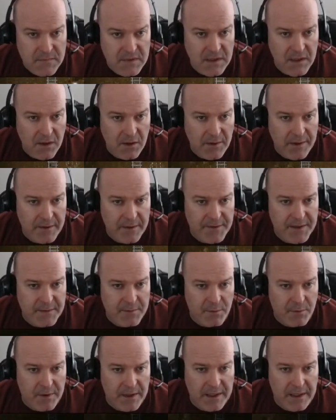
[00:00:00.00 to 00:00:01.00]
No, I don't think
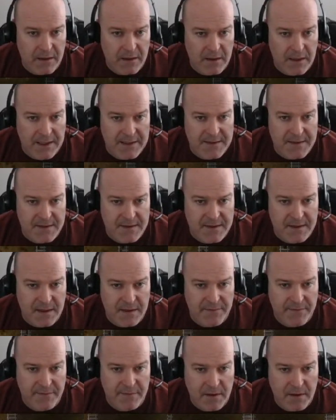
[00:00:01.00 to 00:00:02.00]
we're running out of lights and
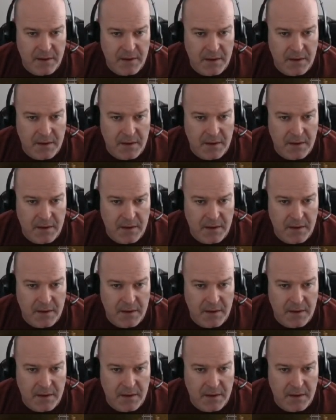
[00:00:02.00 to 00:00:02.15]
stuff.